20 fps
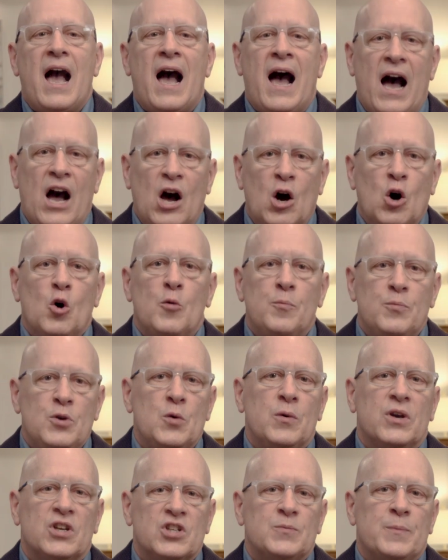I hope
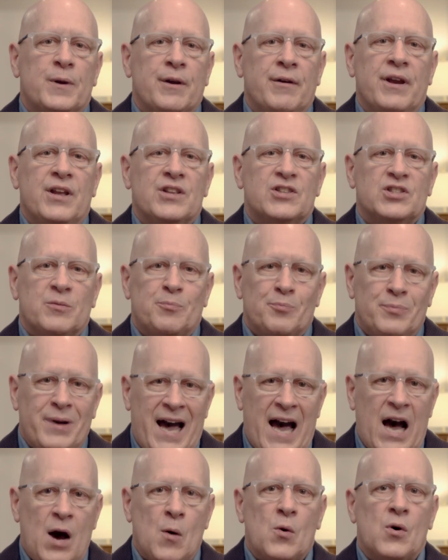you experience the
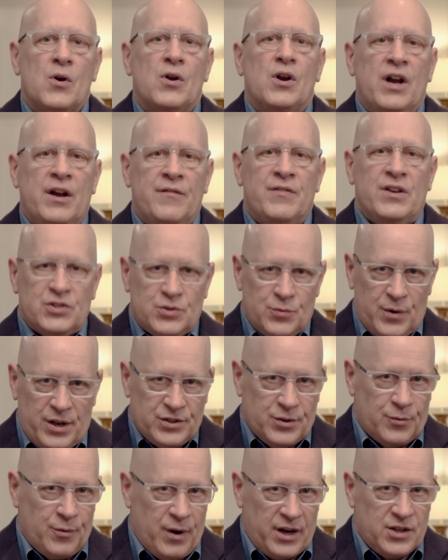power of his
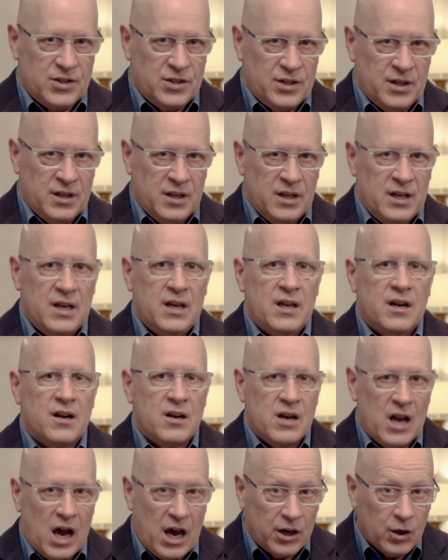resurrection,
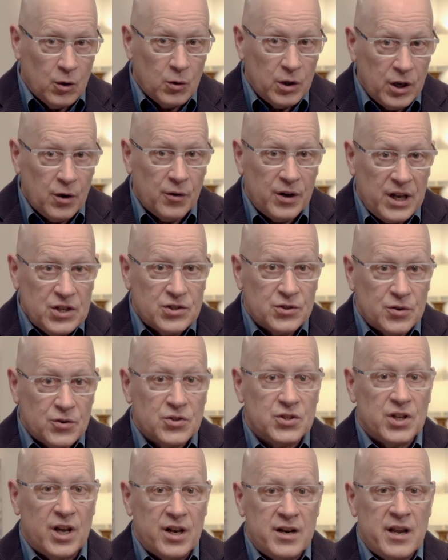not only on Easter
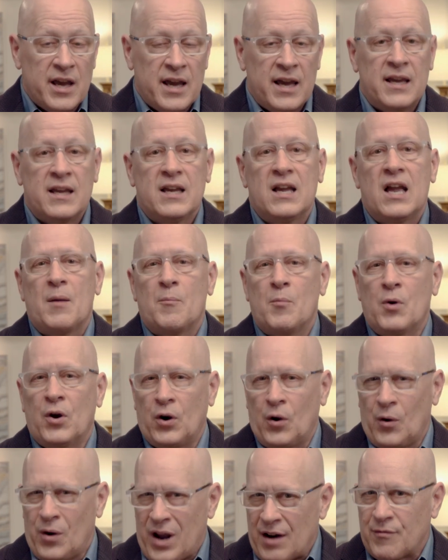Sunday
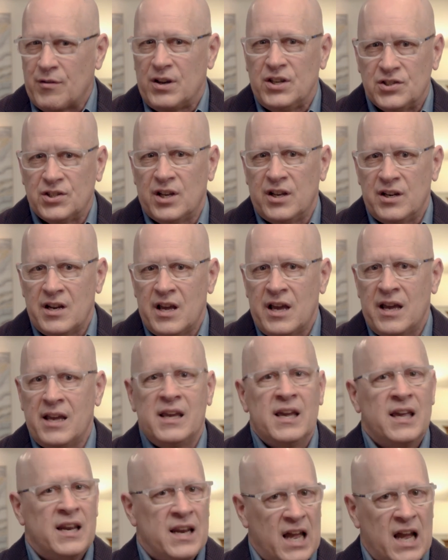but on every
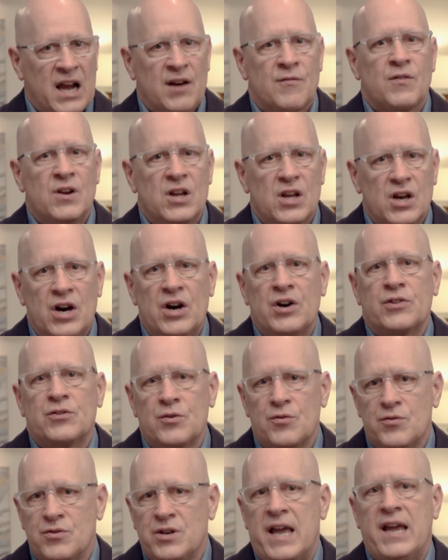Sunday and every
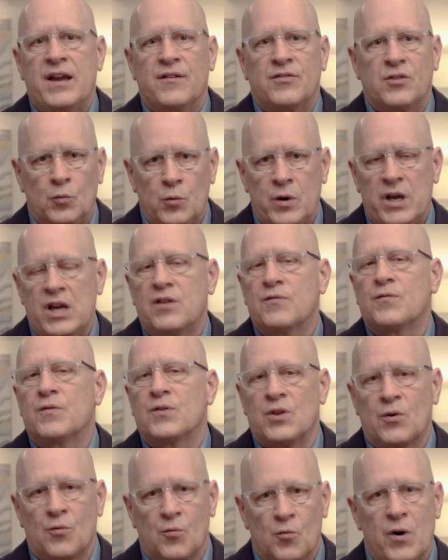other day of the week
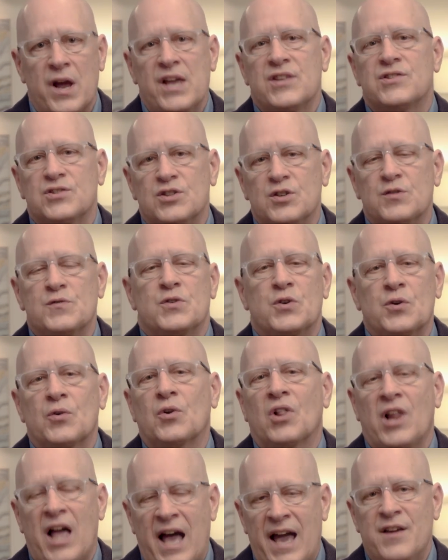for the rest of your
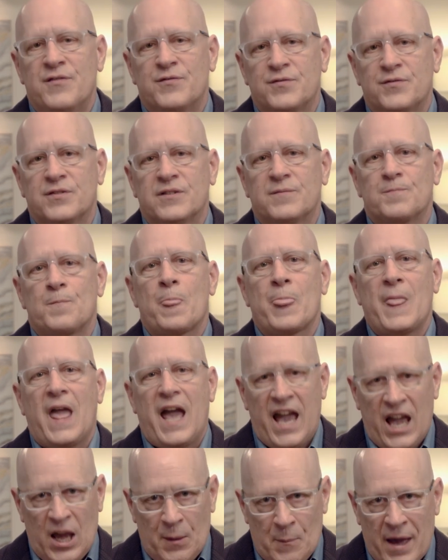life.
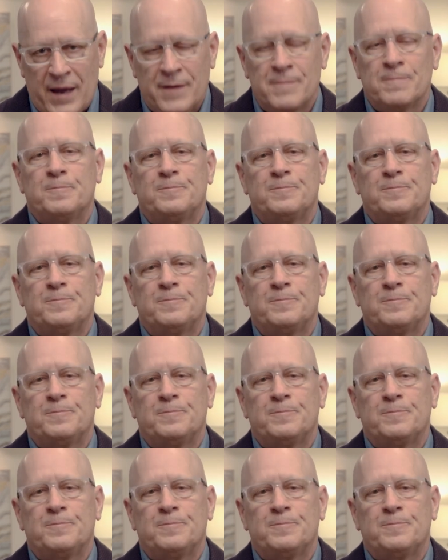Amen.